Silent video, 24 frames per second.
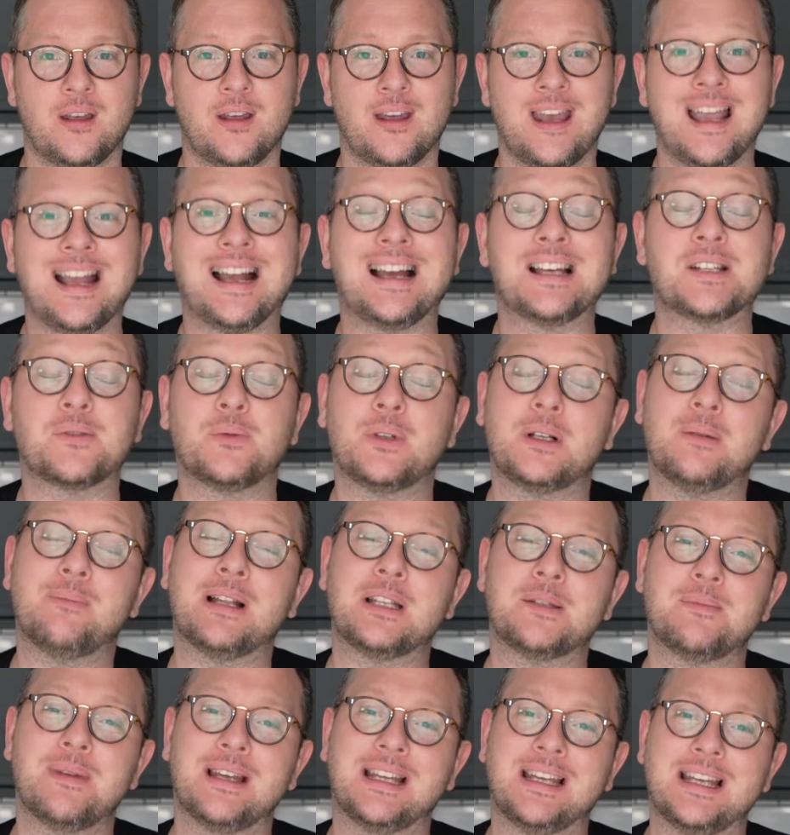Hey guys, welcome back
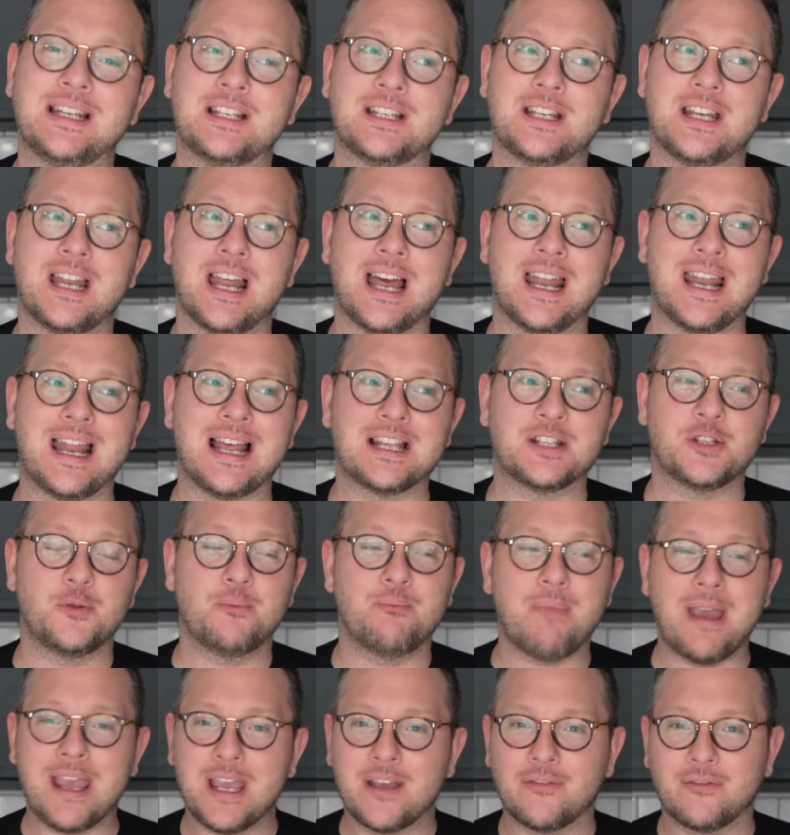to my kitchen, and as you
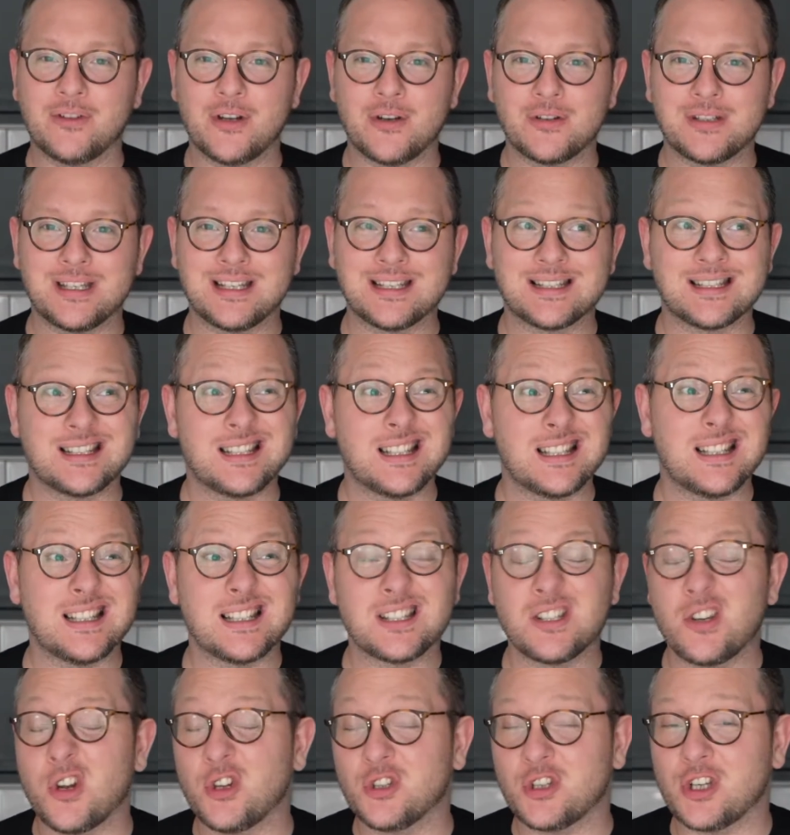may have noticed, this is
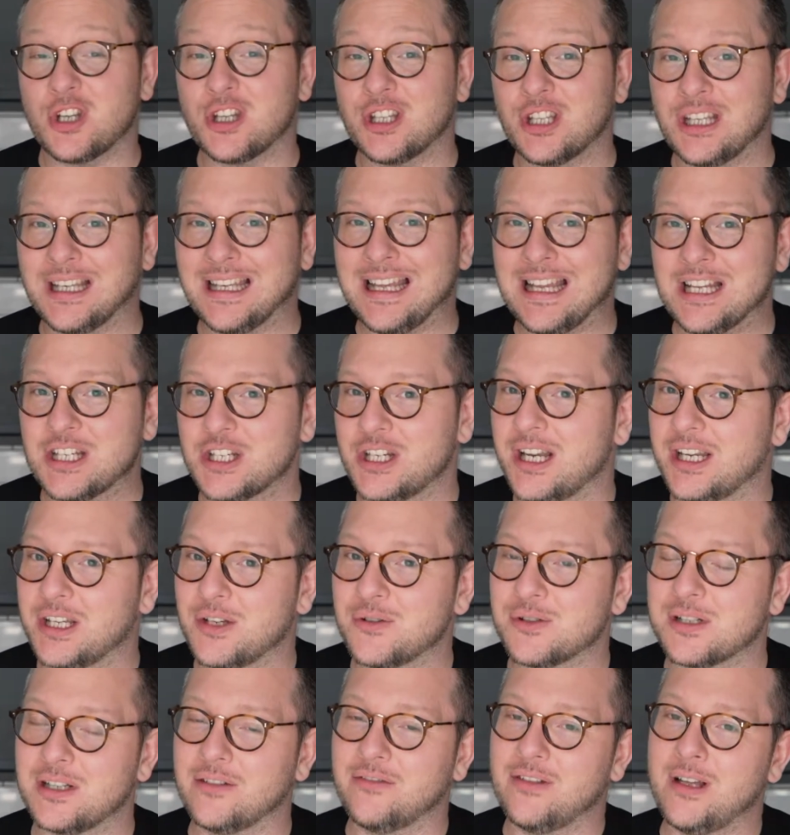not the kitchen I
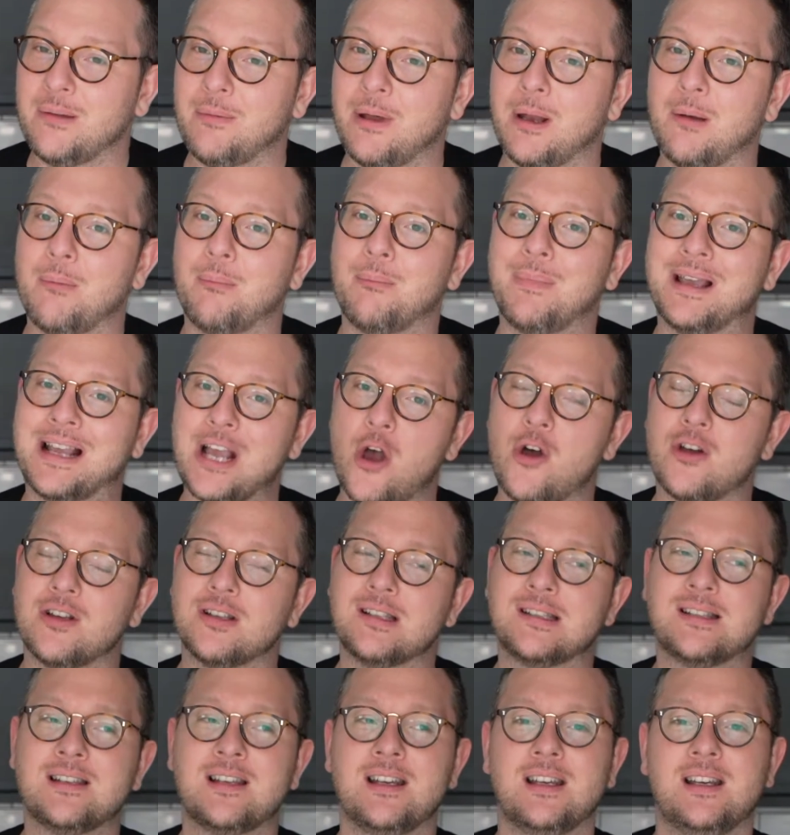usually film in
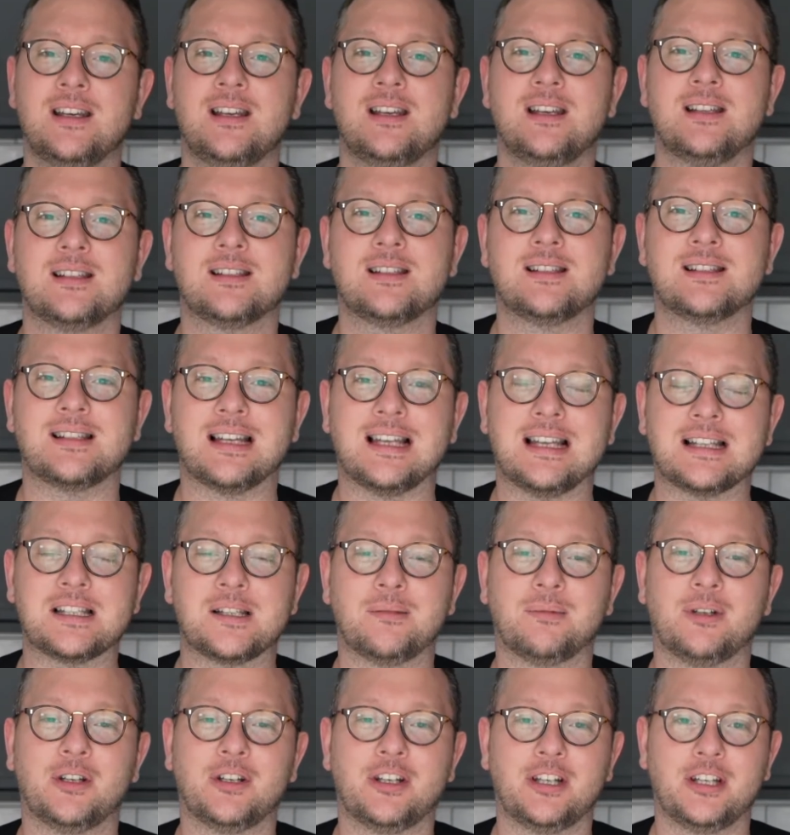because since I last
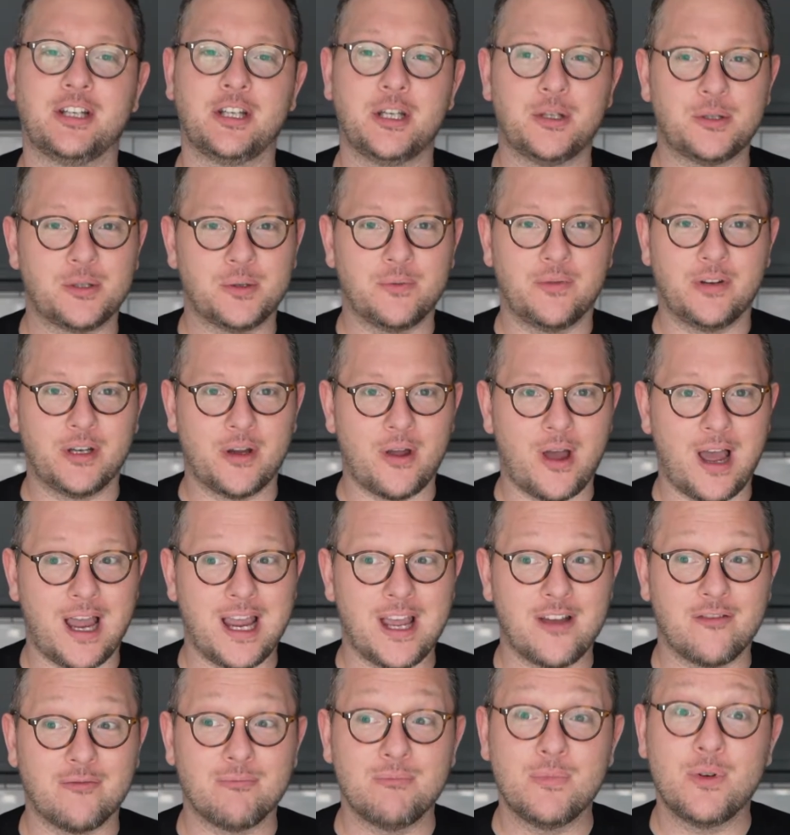uploaded a YouTube video, I
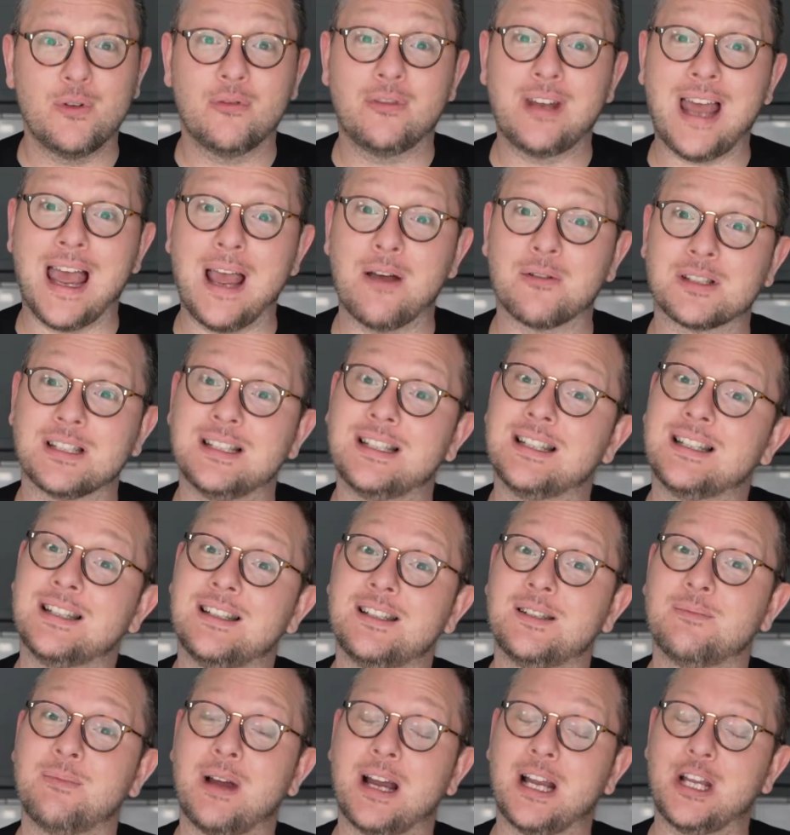have moved house and this
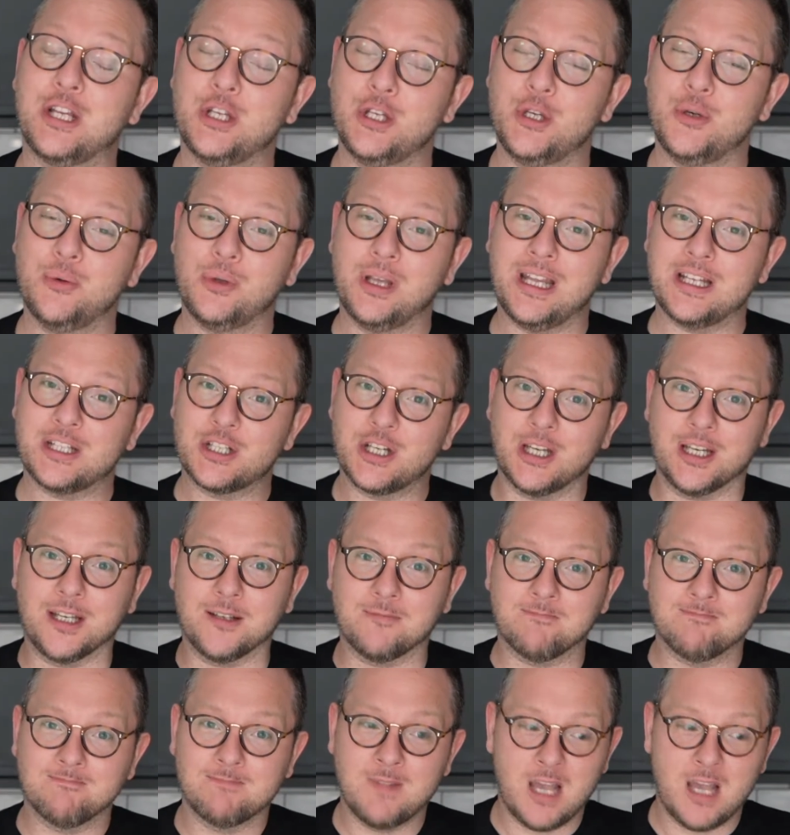is my new kitchen.